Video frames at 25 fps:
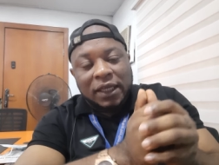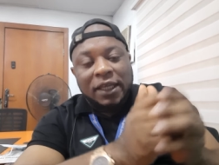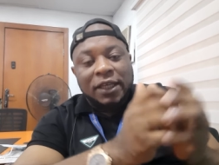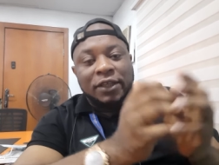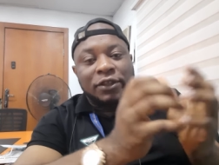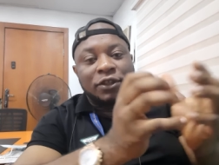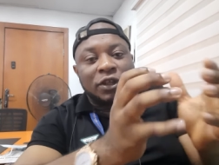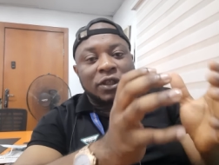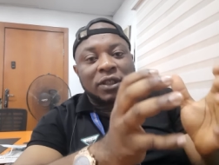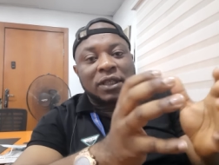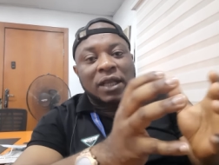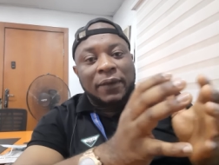
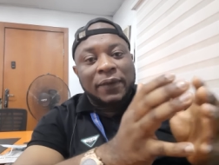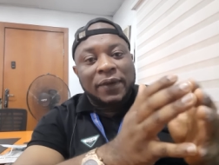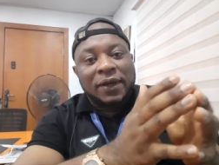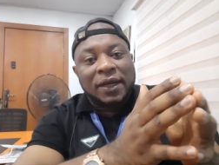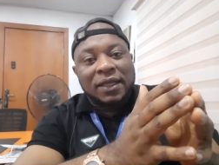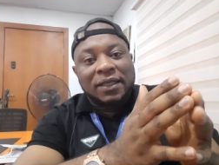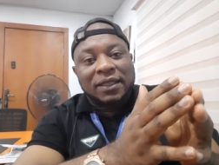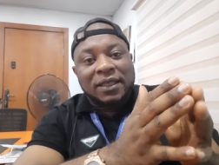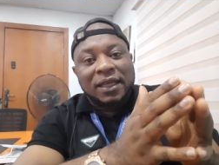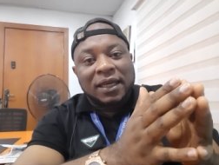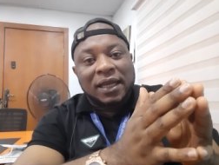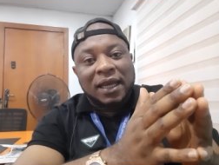It just, I mean,
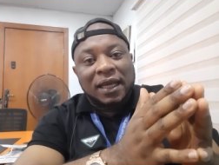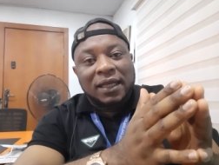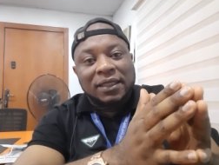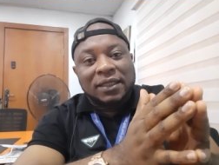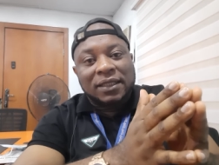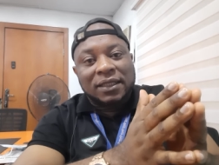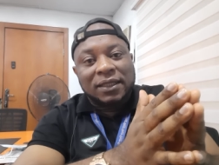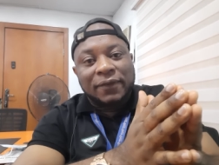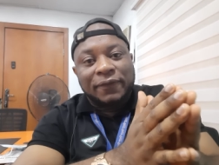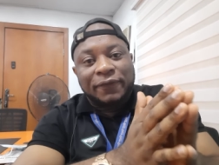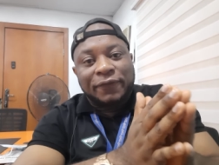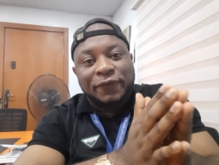they said
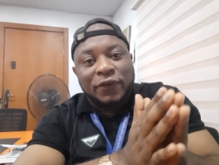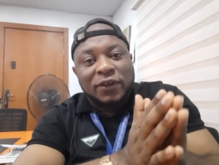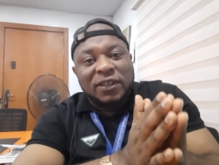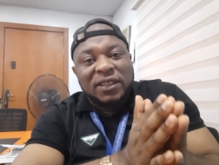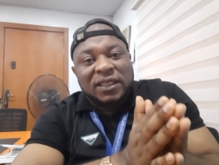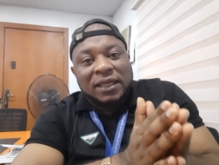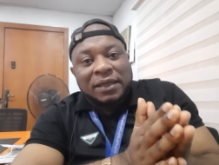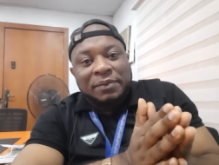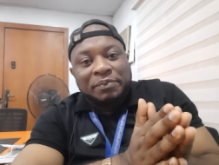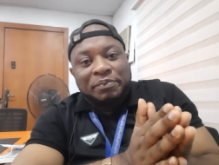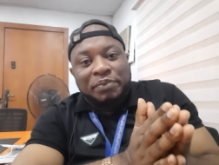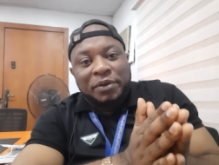that
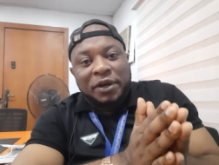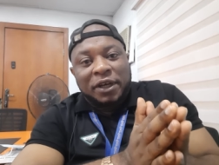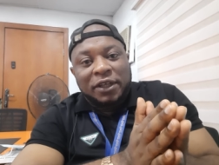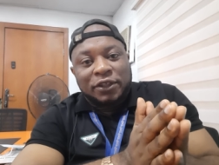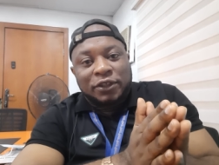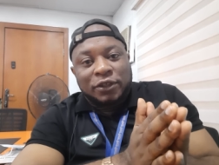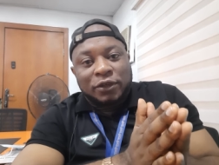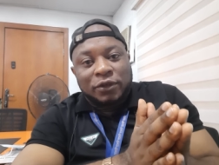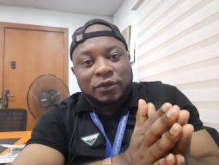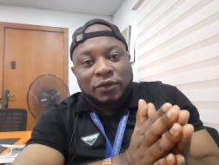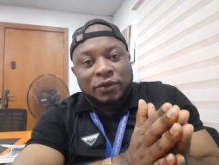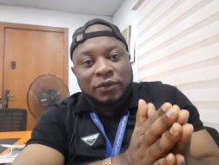first
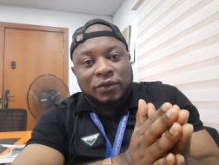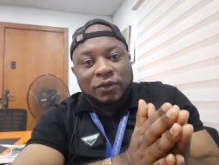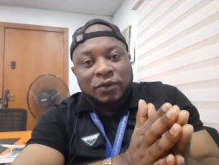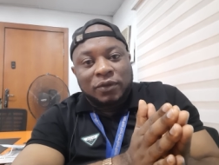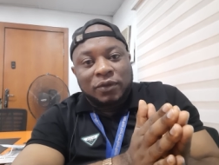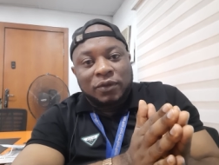impression,